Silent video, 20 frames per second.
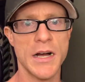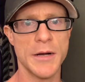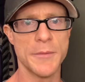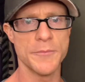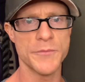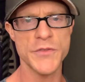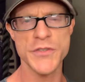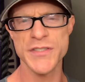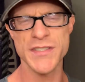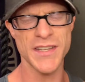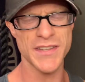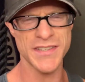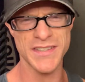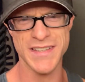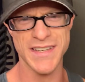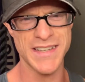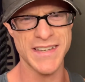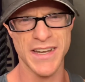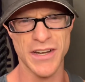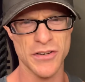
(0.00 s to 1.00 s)
There's
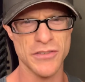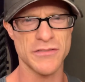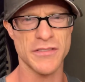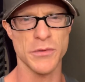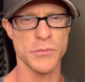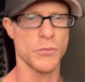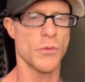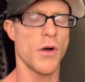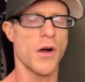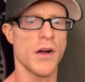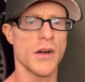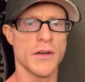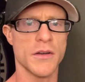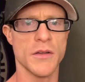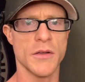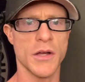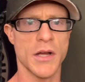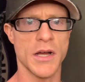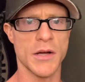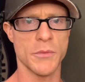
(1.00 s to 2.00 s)
nothing inherently wrong
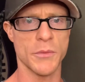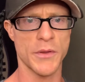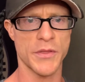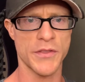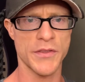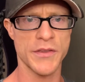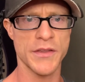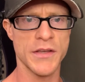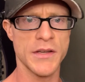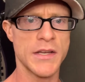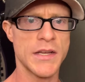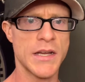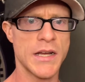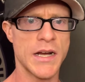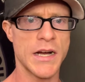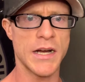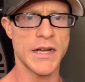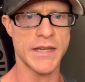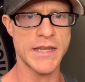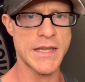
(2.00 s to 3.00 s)
with
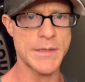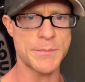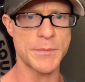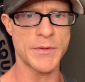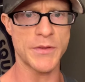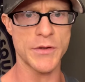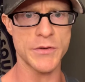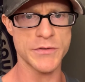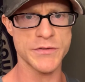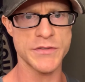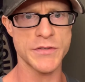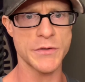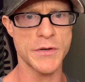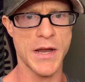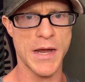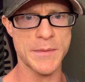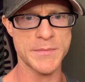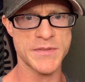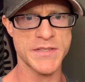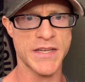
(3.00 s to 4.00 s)
keeping those two
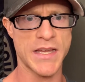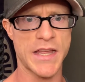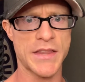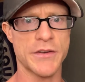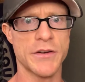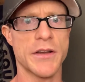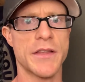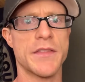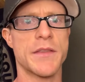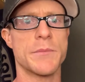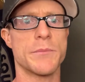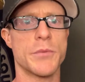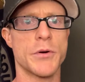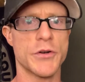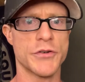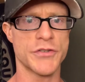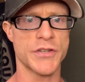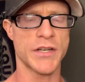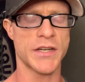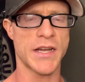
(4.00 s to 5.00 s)
knobs together and then
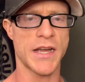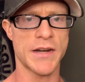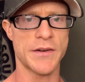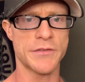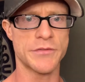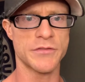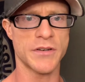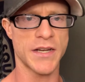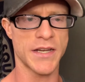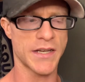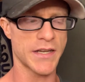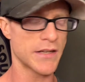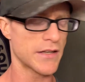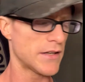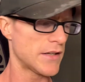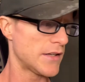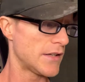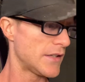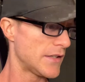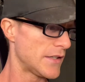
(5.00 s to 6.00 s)
pushing kind of like,
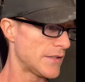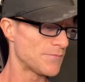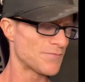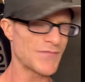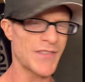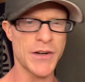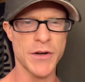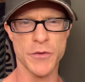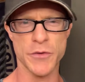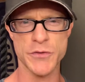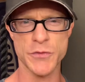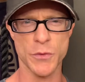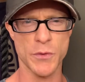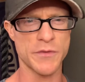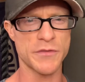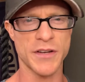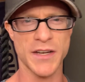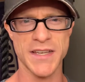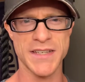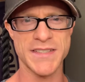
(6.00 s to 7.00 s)
I don't know, sort
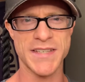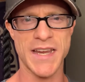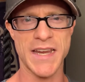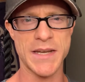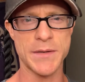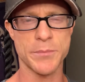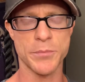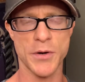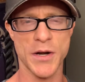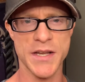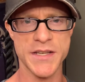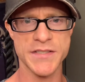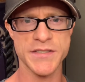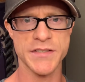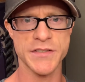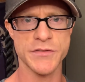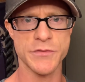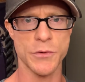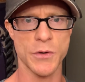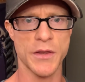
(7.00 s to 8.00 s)
of like a tape press
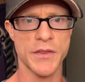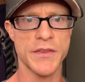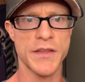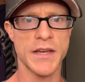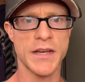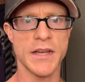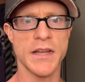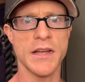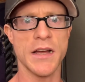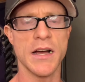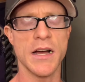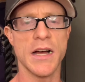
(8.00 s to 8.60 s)
sort of thing.